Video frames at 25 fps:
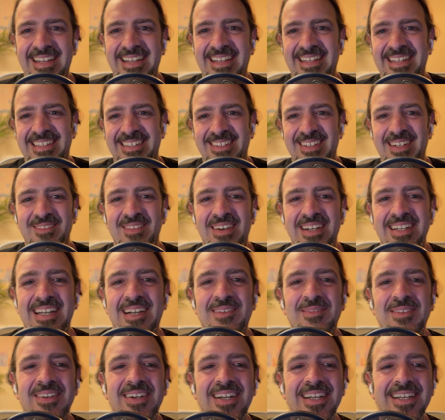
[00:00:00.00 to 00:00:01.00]
Trademark
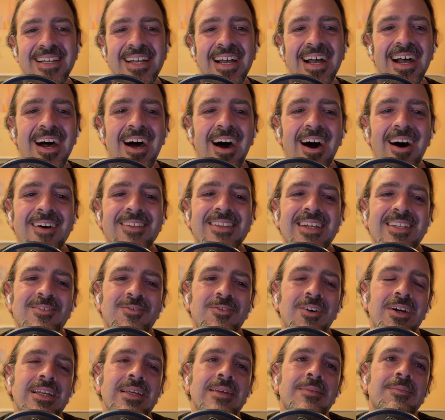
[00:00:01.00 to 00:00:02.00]
copyright. Oh, that's
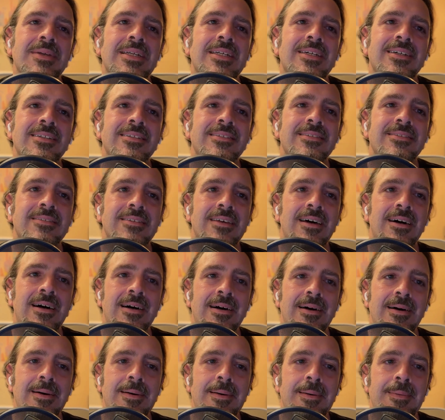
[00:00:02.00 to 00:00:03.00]
funny because
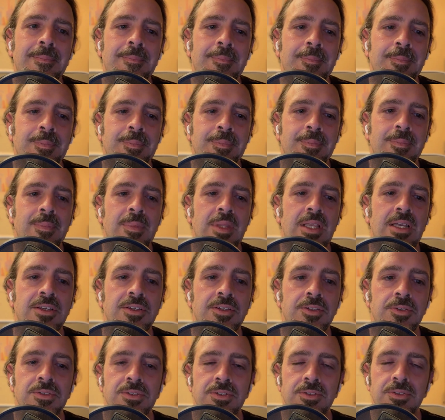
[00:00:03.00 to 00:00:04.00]

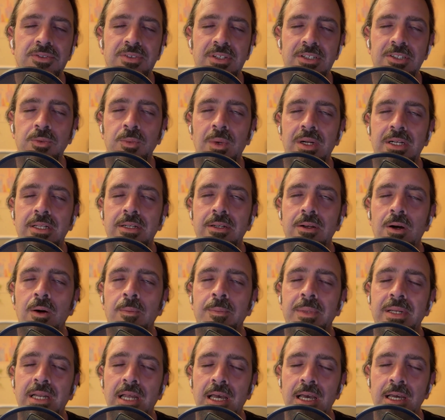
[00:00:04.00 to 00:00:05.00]
you said you wanted to
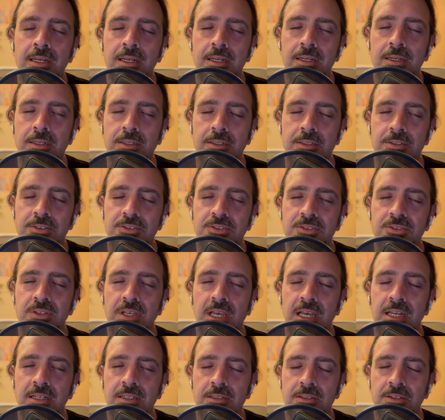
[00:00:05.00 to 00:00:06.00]
open editors,
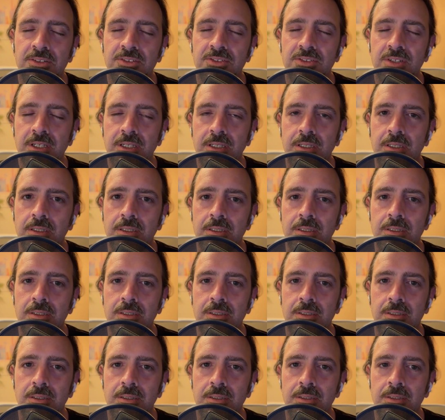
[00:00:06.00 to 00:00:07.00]
and it looks like
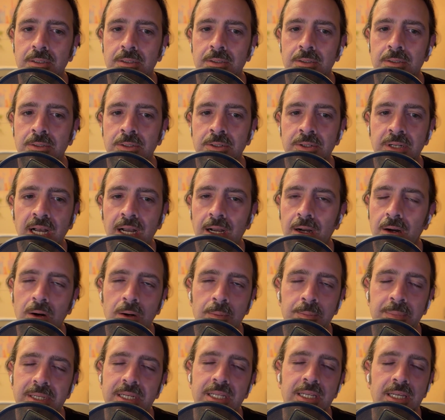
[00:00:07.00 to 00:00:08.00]
you're not
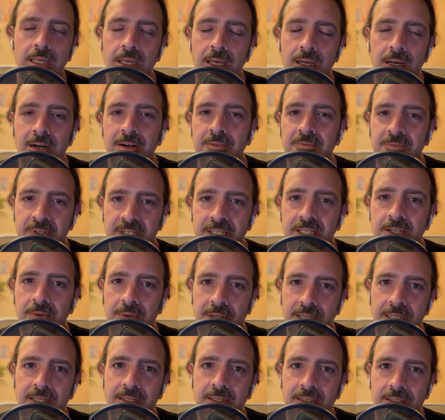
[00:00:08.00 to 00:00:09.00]
opening a video
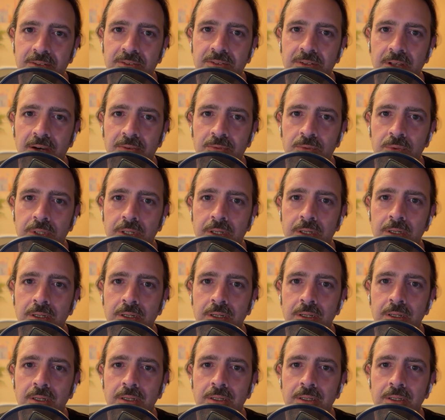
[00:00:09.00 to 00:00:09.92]
editing software.